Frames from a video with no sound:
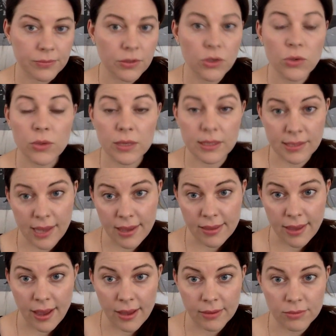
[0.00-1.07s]
You can say
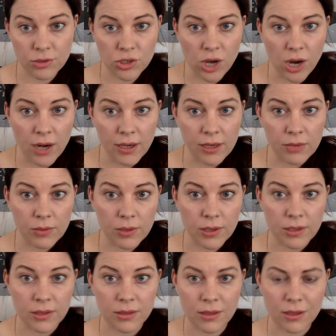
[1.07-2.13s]
that Johnny
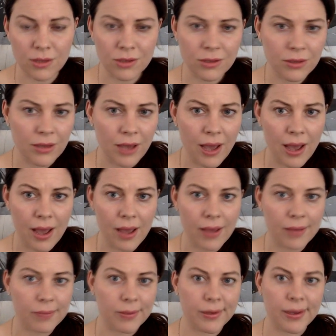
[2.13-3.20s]
was a good
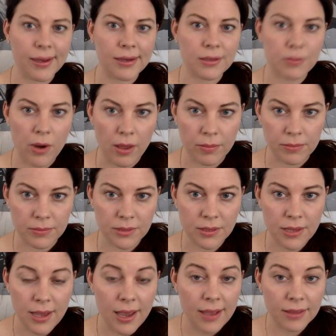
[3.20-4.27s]
guy, but he had his problems,
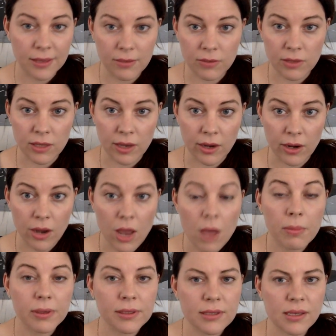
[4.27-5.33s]
and leave it there.
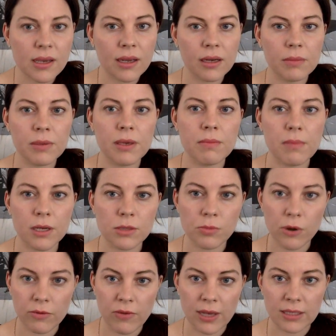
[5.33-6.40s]
But it's going to be much
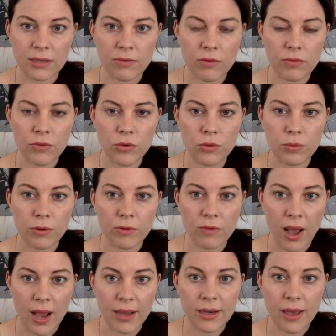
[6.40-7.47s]
more effective if you
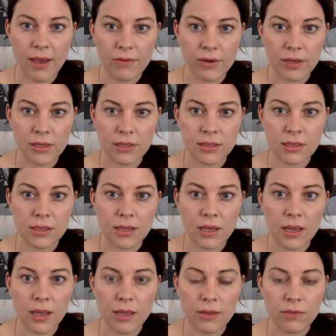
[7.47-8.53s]
provide evidence
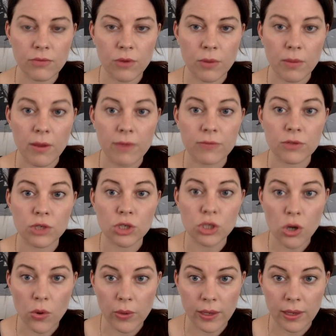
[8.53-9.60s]
in the form of
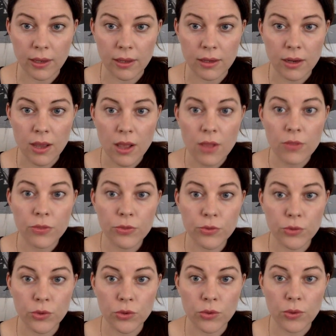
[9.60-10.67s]
showing it
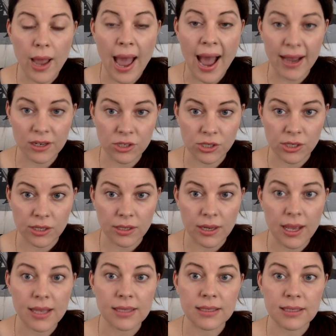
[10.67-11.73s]
through action
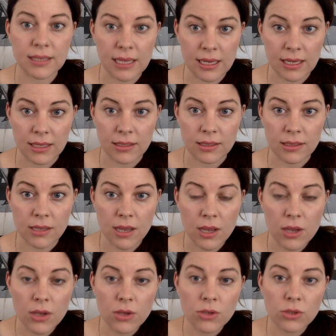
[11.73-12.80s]
and scenes.
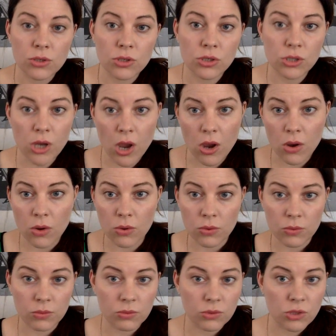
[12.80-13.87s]

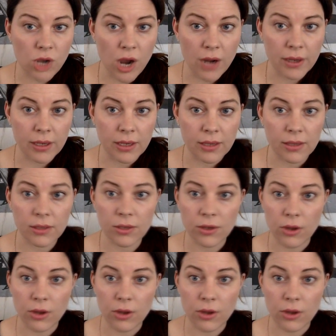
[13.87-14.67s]
Show Johnny,